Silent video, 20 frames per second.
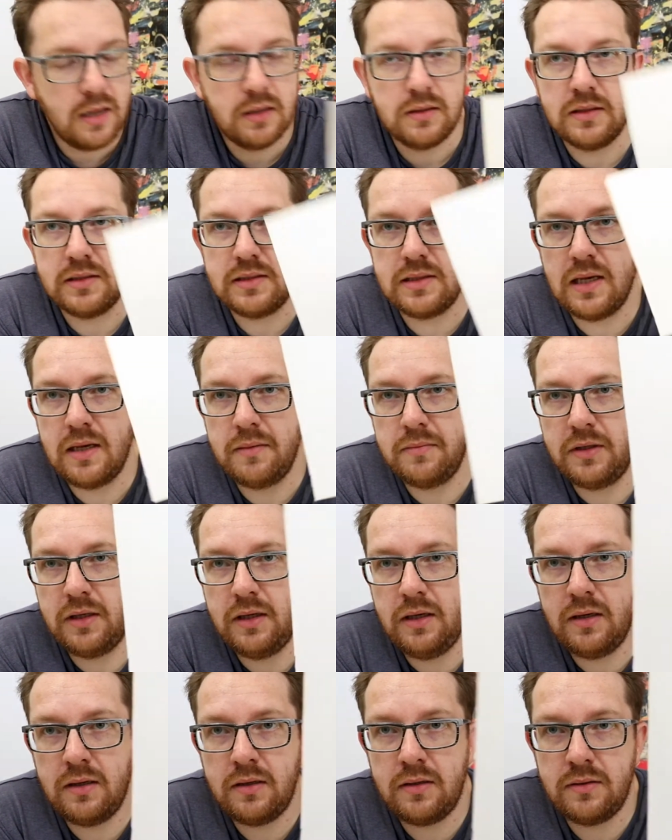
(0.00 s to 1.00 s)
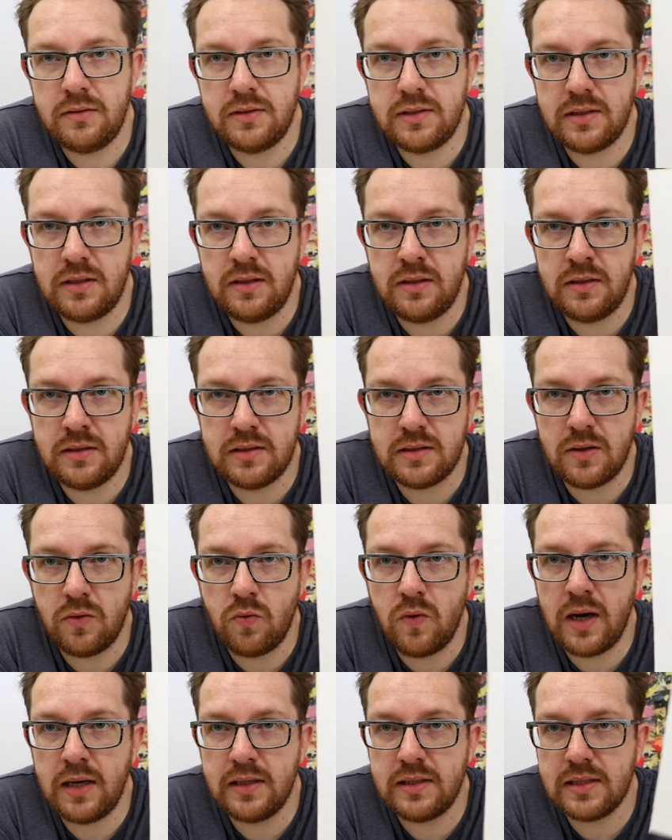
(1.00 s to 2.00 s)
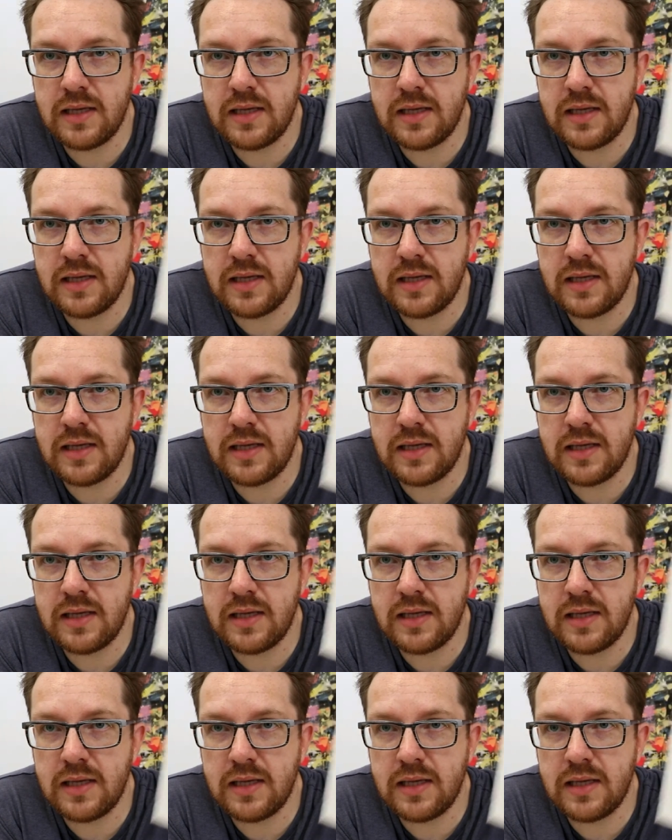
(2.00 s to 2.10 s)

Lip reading: The same here, you see it's a white